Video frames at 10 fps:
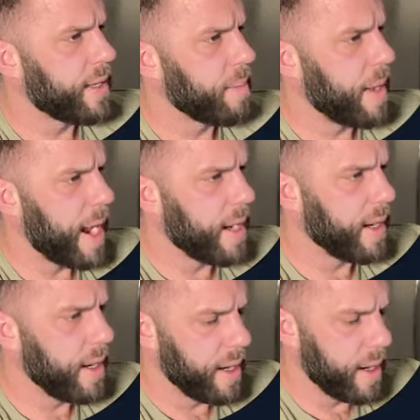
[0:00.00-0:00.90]
some padding
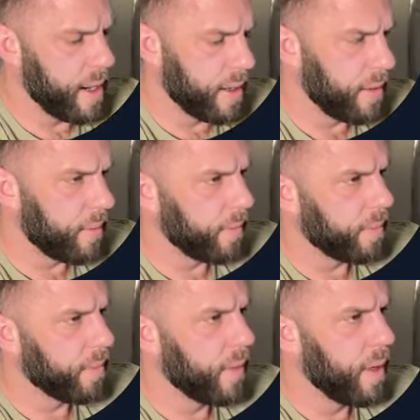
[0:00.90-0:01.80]
here.
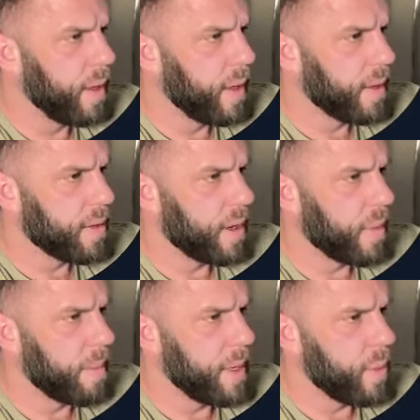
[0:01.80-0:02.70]
So
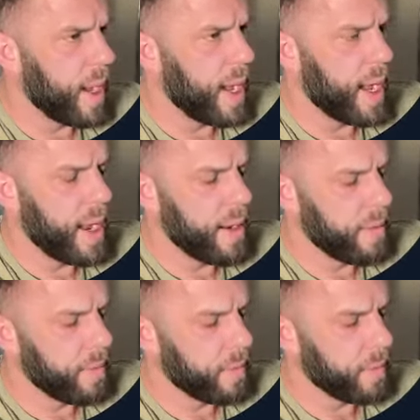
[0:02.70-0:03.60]
py
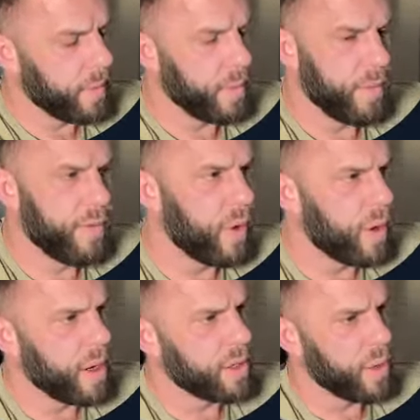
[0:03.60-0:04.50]

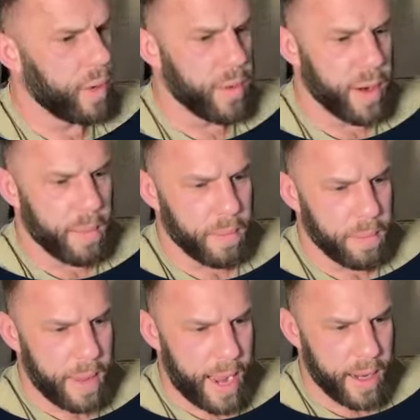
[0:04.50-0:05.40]
four, so one rem
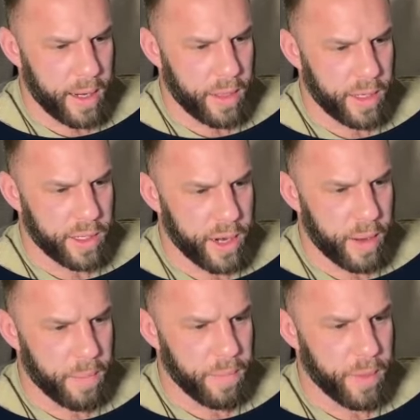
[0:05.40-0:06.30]
padding on this
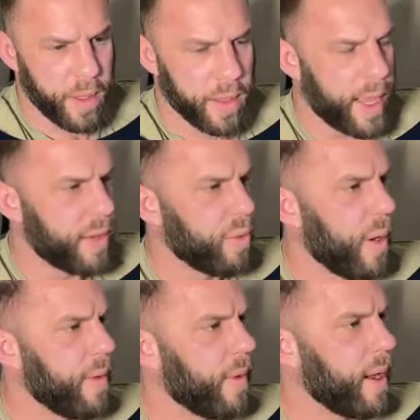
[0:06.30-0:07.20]
here. That's what
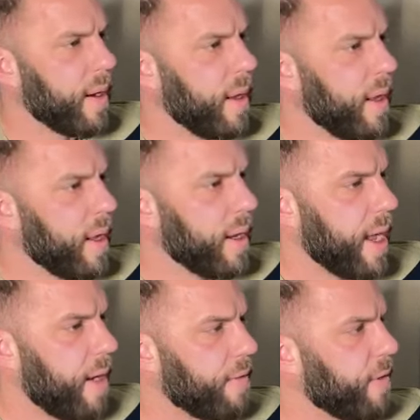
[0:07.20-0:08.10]
we want.
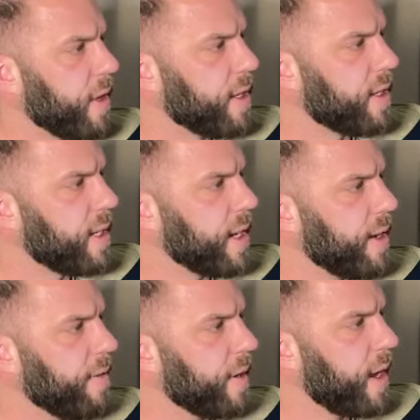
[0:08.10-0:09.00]
Now for this
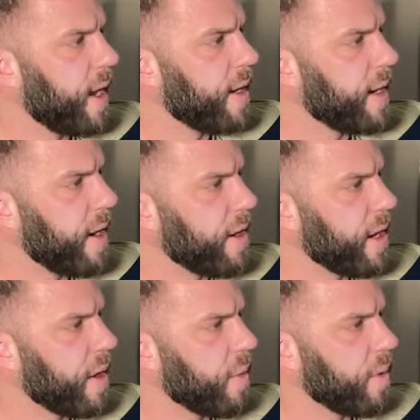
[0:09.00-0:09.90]
div uh, down
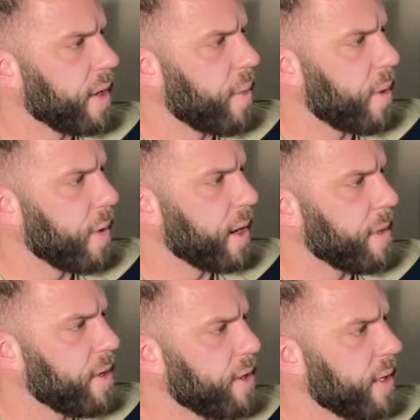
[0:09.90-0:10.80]
here, now what we're gonna be
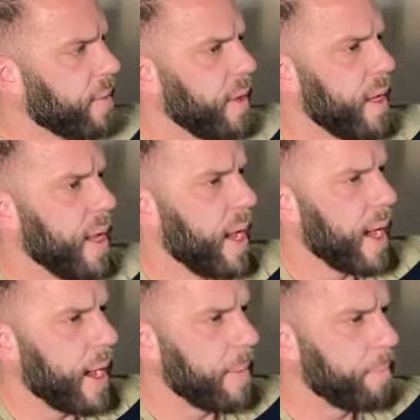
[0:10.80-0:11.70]
using,
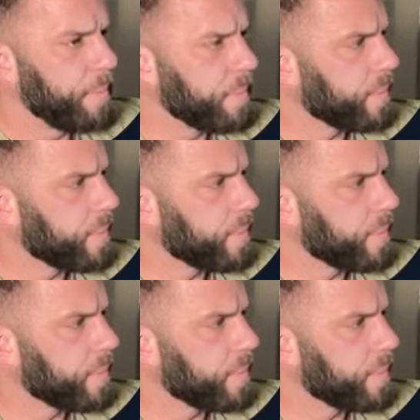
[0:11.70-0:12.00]
um,